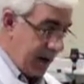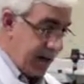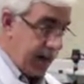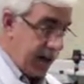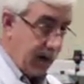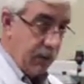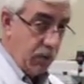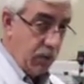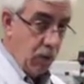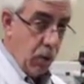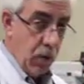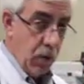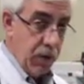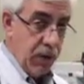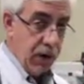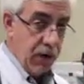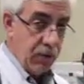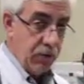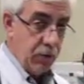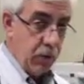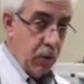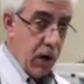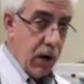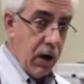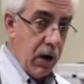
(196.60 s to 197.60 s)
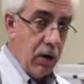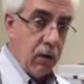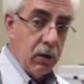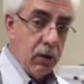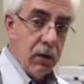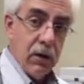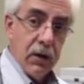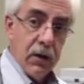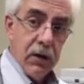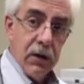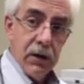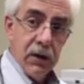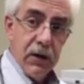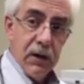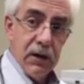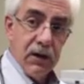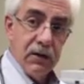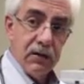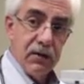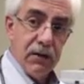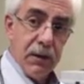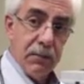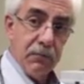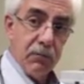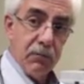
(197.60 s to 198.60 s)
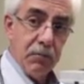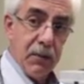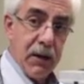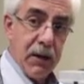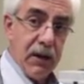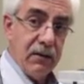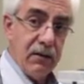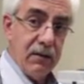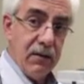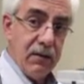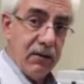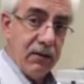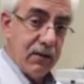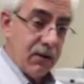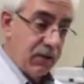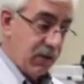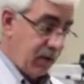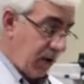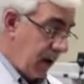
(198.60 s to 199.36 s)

not work as well in some species as